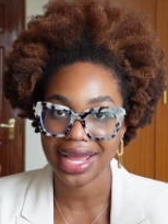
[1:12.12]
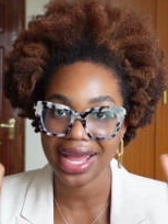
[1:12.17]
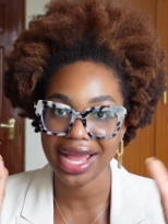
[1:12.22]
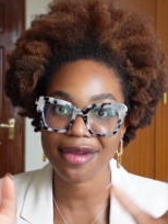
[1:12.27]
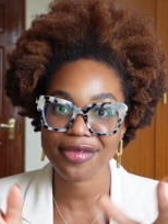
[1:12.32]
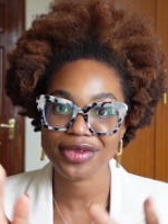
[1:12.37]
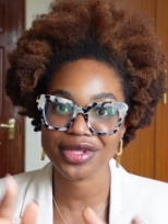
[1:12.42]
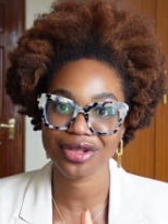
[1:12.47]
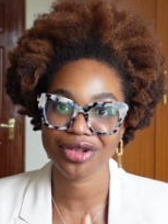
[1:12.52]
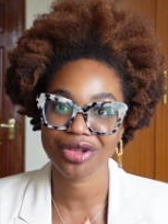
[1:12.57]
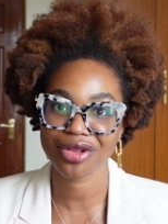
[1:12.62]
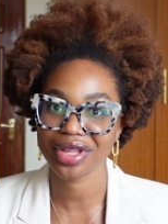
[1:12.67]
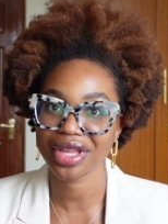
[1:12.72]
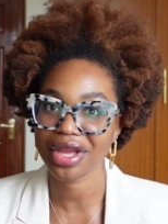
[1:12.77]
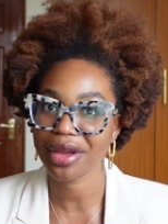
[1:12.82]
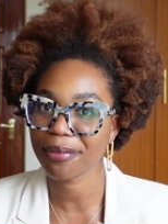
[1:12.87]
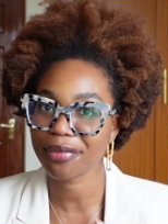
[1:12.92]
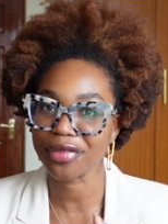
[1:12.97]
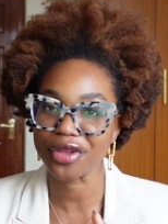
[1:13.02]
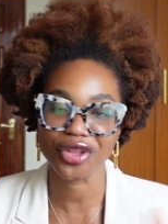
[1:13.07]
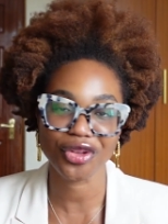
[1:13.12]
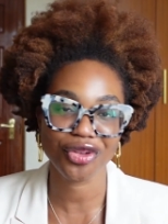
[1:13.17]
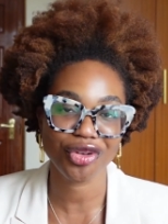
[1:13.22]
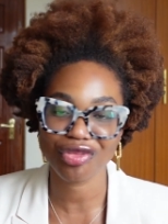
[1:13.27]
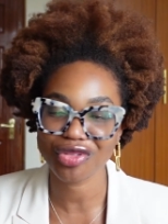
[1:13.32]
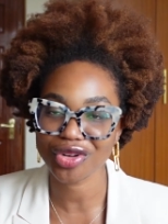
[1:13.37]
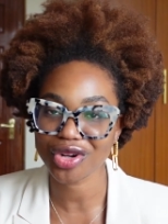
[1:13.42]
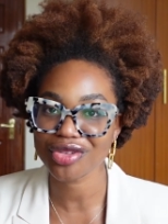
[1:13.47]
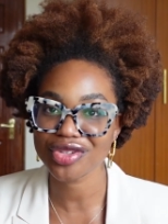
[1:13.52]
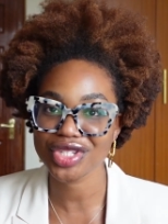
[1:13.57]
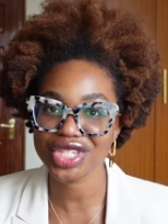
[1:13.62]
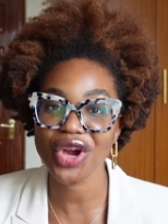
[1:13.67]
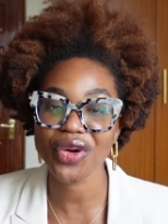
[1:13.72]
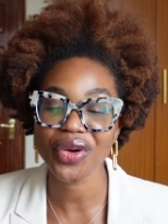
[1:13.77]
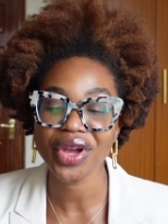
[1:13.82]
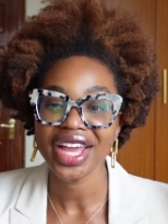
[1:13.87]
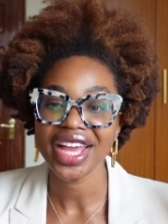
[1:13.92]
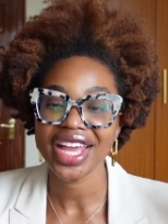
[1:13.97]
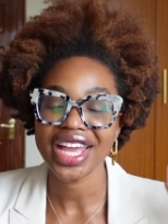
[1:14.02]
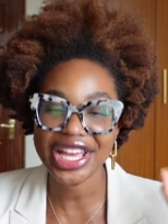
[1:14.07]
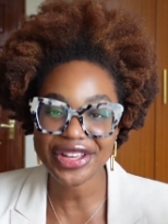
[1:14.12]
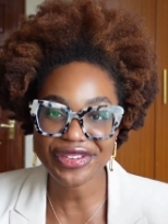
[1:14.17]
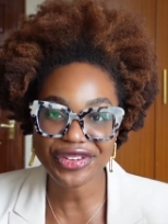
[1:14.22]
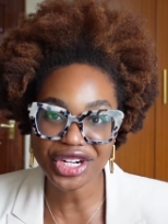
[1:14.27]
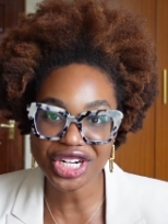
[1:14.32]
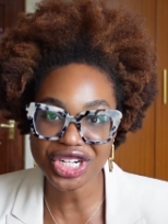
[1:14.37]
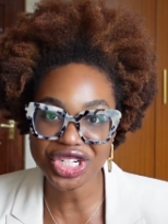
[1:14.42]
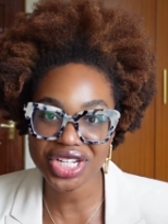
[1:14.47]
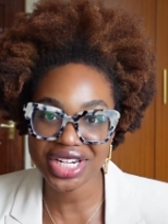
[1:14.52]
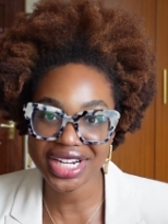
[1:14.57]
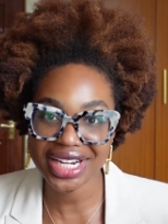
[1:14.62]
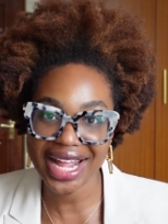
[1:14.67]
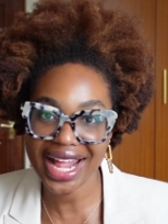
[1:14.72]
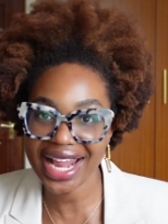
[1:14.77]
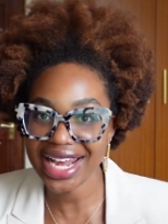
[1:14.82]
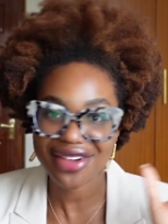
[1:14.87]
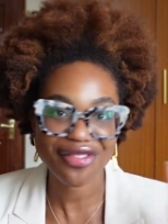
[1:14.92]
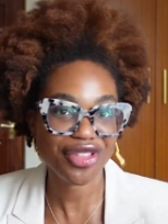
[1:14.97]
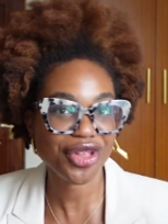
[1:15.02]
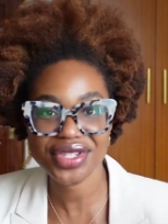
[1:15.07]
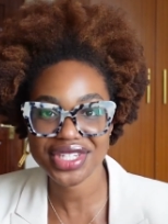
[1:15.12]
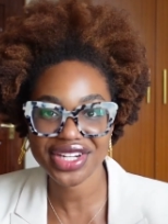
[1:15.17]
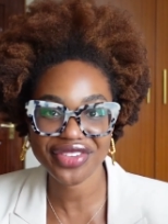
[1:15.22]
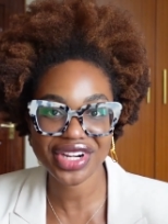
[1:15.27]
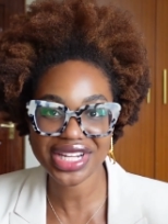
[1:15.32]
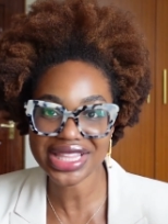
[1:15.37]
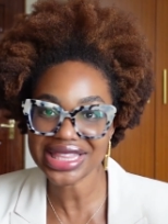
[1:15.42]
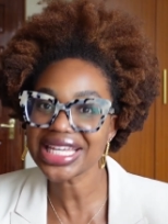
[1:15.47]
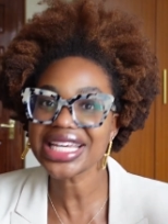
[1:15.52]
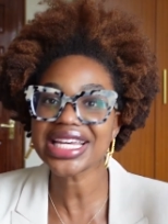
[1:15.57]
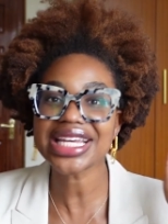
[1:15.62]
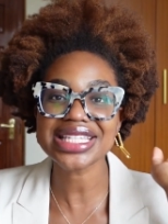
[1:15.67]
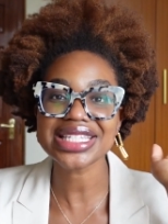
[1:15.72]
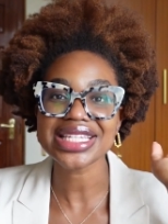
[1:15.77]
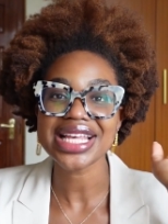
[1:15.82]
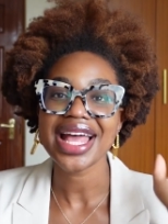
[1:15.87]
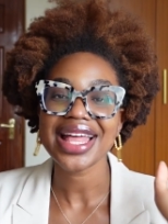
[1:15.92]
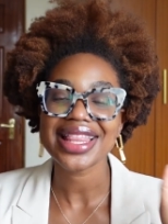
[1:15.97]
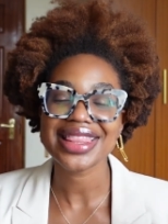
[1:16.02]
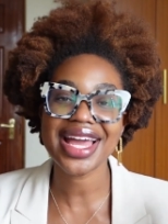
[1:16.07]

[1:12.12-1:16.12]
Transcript: absolutely beautiful. So if you're interested in any of those different things,